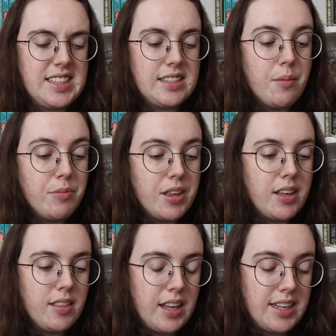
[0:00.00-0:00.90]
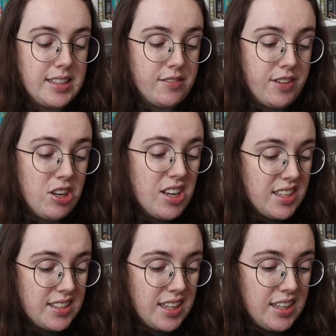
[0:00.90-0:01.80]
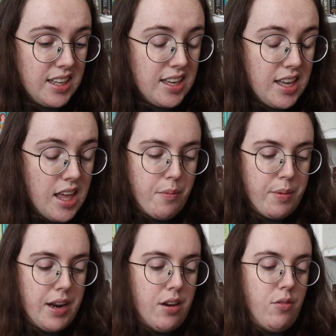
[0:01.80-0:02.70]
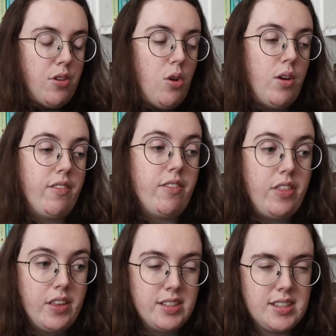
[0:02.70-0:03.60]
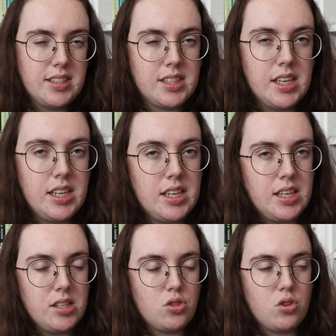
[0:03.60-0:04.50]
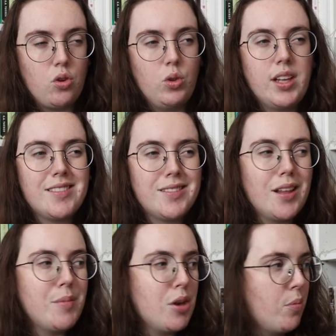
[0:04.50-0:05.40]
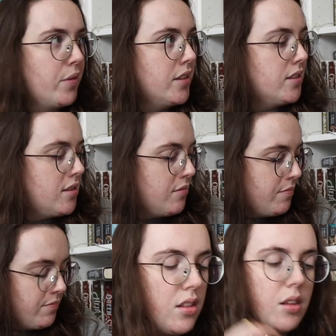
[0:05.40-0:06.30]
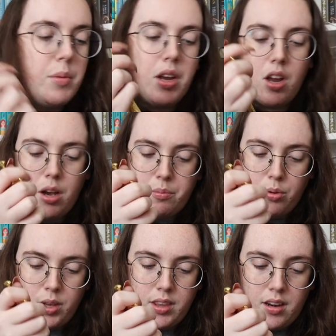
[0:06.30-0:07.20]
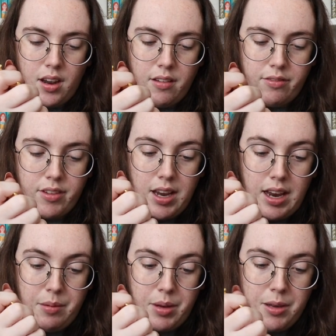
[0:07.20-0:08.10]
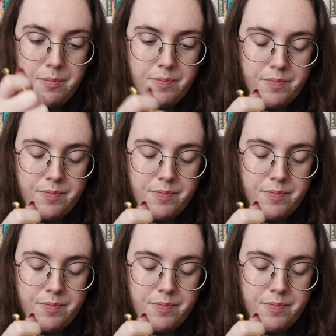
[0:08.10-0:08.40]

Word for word: something that is very exciting, but I don't know if this is it. So let's, let me open this. Let me not point the knife at me.